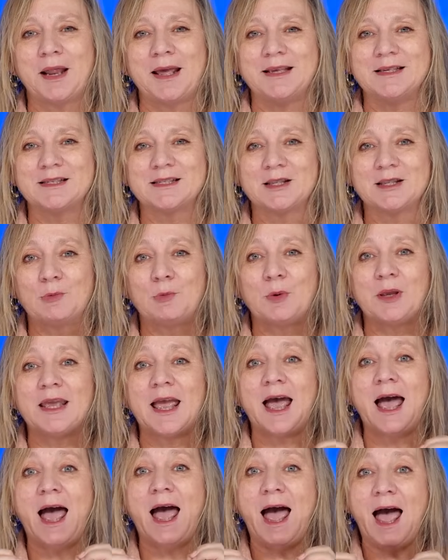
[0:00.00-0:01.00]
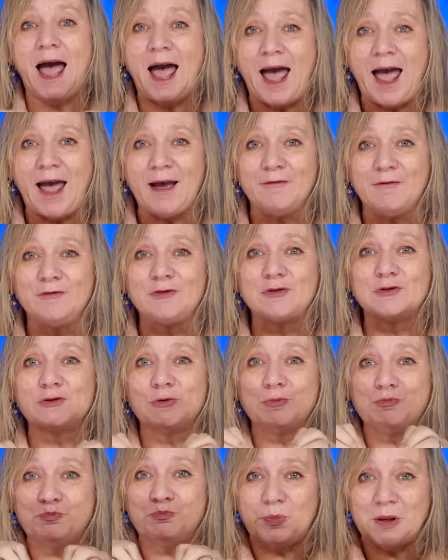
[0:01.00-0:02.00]
place that we have
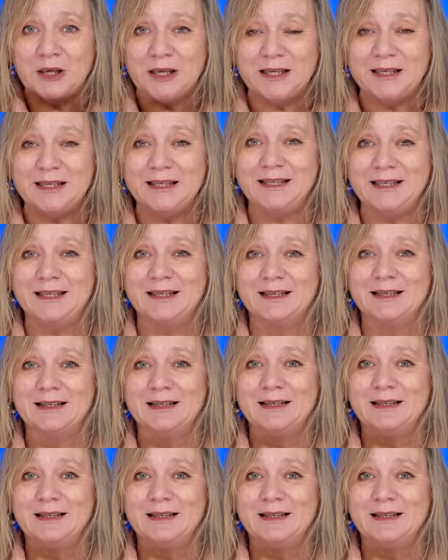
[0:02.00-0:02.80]
to be